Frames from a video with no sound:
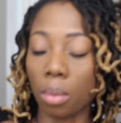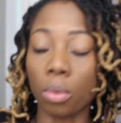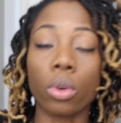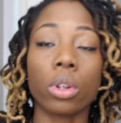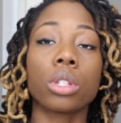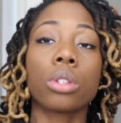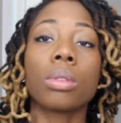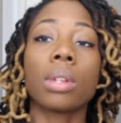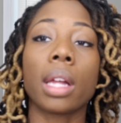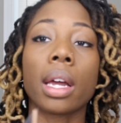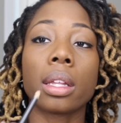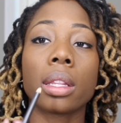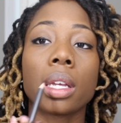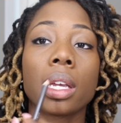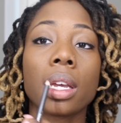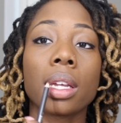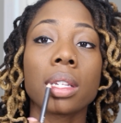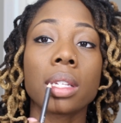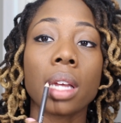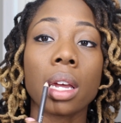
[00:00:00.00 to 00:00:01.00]
I'm going to line
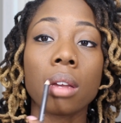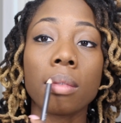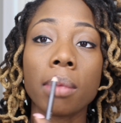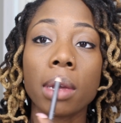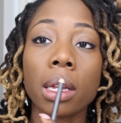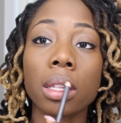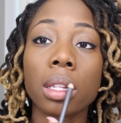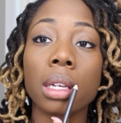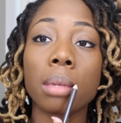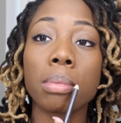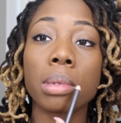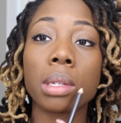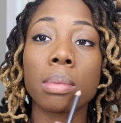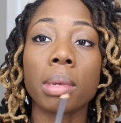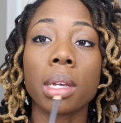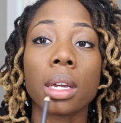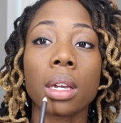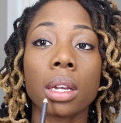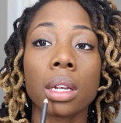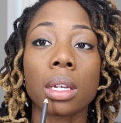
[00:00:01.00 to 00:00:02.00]
the inside of my lips
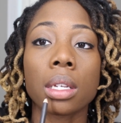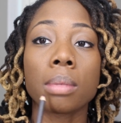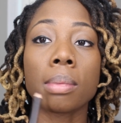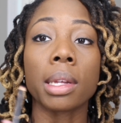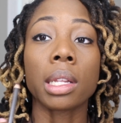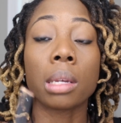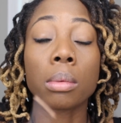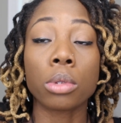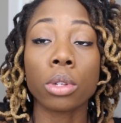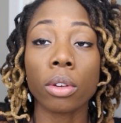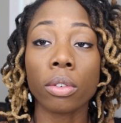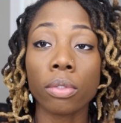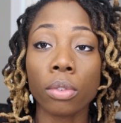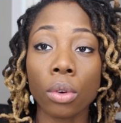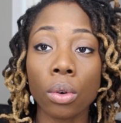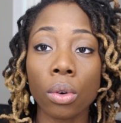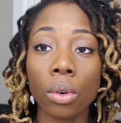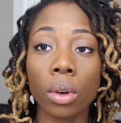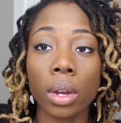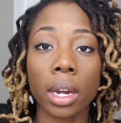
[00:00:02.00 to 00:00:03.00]
because my lips are
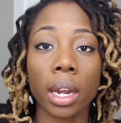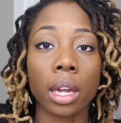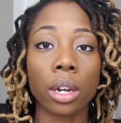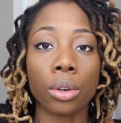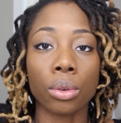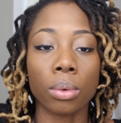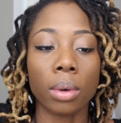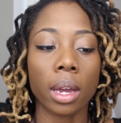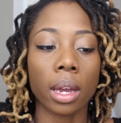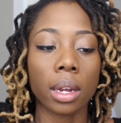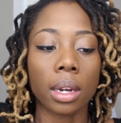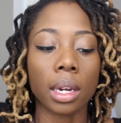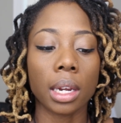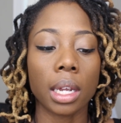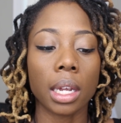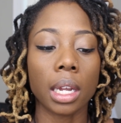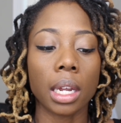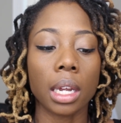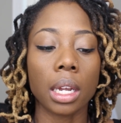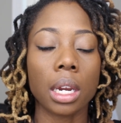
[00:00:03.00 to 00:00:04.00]
full and I do not
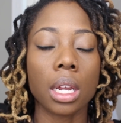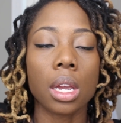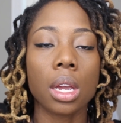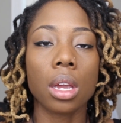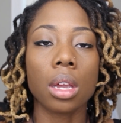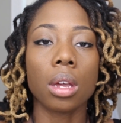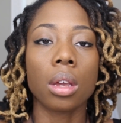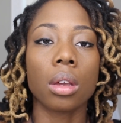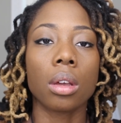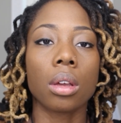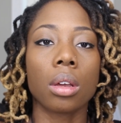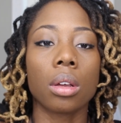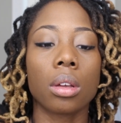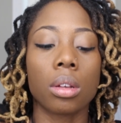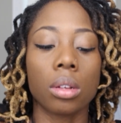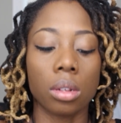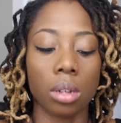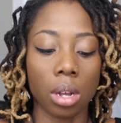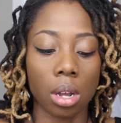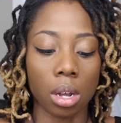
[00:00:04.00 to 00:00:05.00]
need
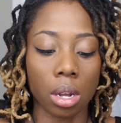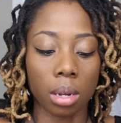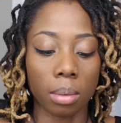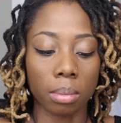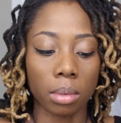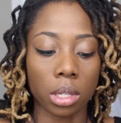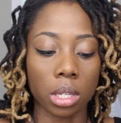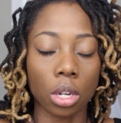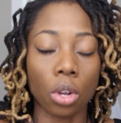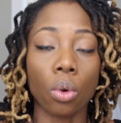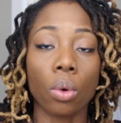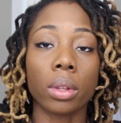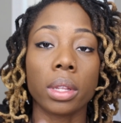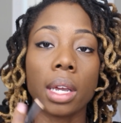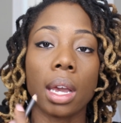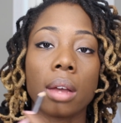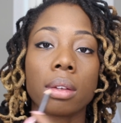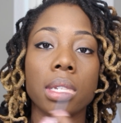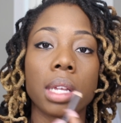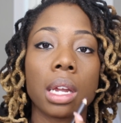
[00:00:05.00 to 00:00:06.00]
to go on
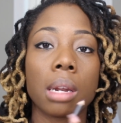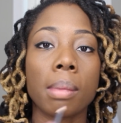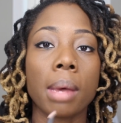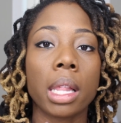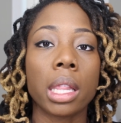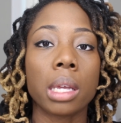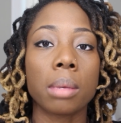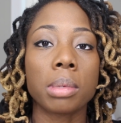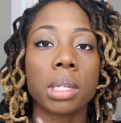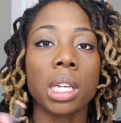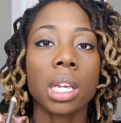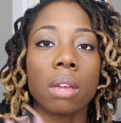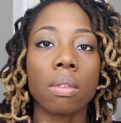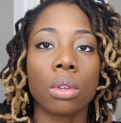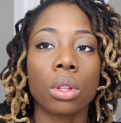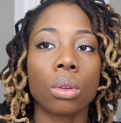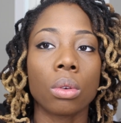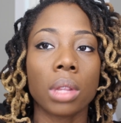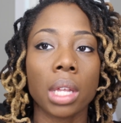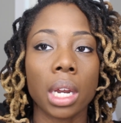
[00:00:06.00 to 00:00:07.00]
the outside of my lips,
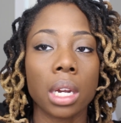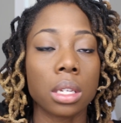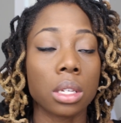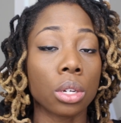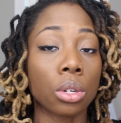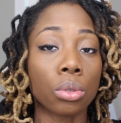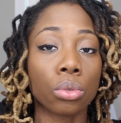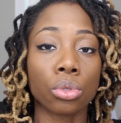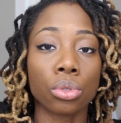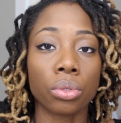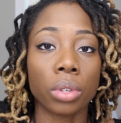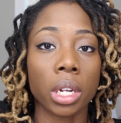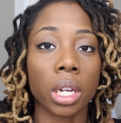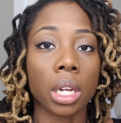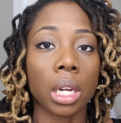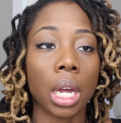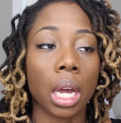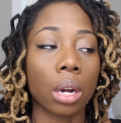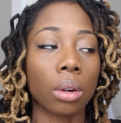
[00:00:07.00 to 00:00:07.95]
even though that is a new trend.